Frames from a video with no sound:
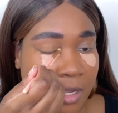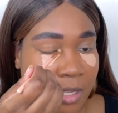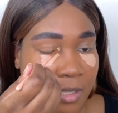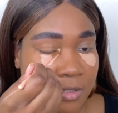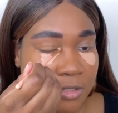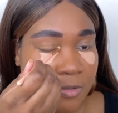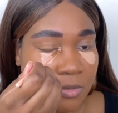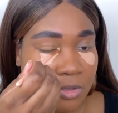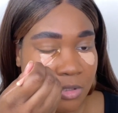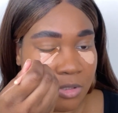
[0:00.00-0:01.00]
how it's
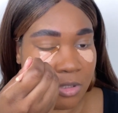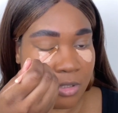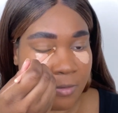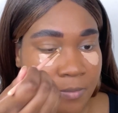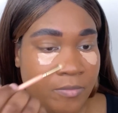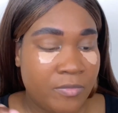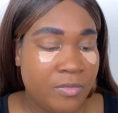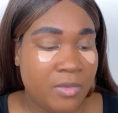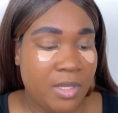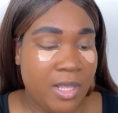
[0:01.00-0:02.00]
gonna look,
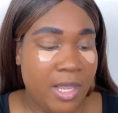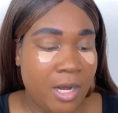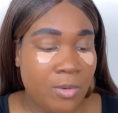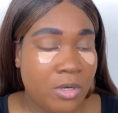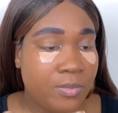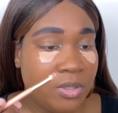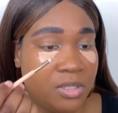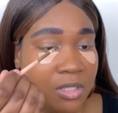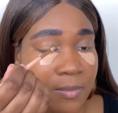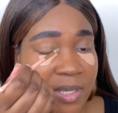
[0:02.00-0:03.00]
and I'm gonna put
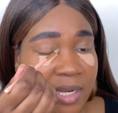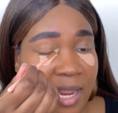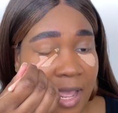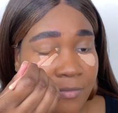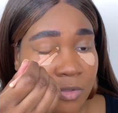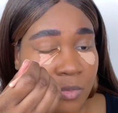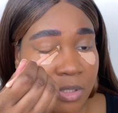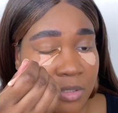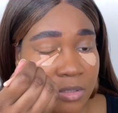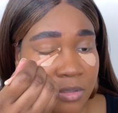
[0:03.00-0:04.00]
some in
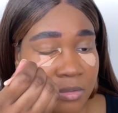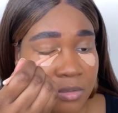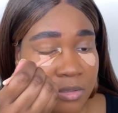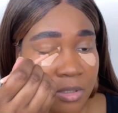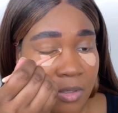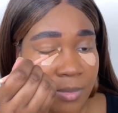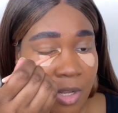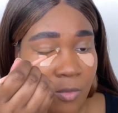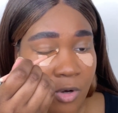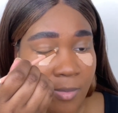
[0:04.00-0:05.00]
afterwards, so I'm
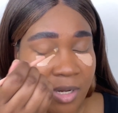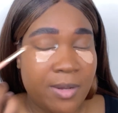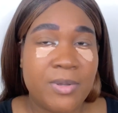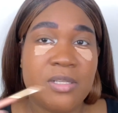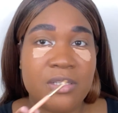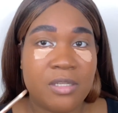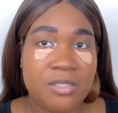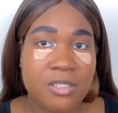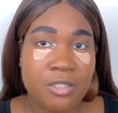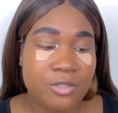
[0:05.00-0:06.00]
not worried about that because the
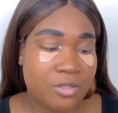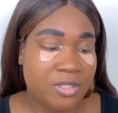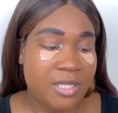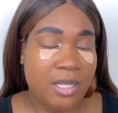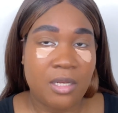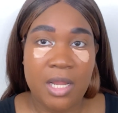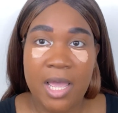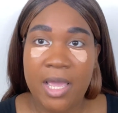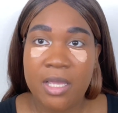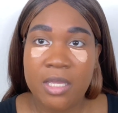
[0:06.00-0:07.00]
concealer is gonna take a
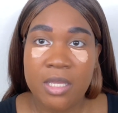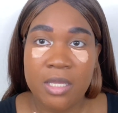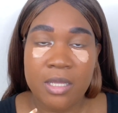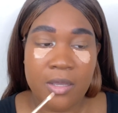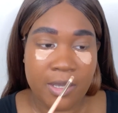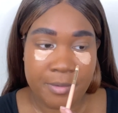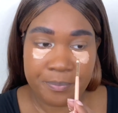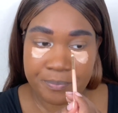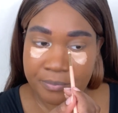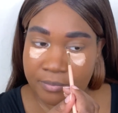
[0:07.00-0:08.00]
lot. Okay,
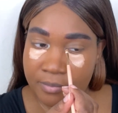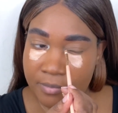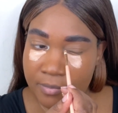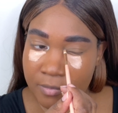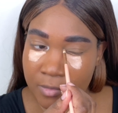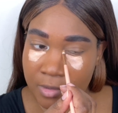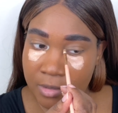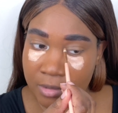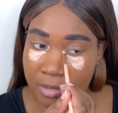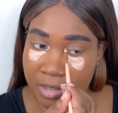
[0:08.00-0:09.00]

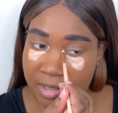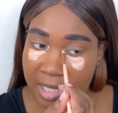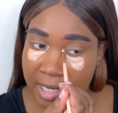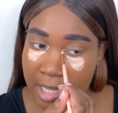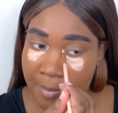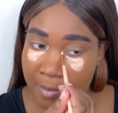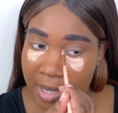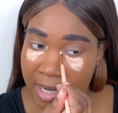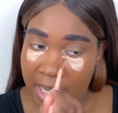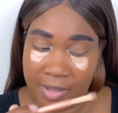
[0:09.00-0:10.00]
looks like I
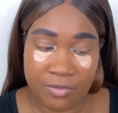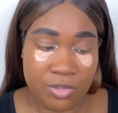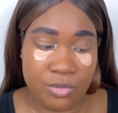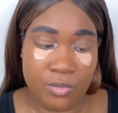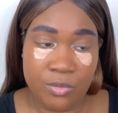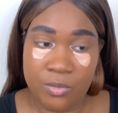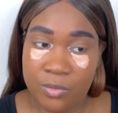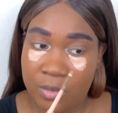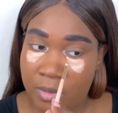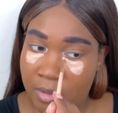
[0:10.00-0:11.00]
might have to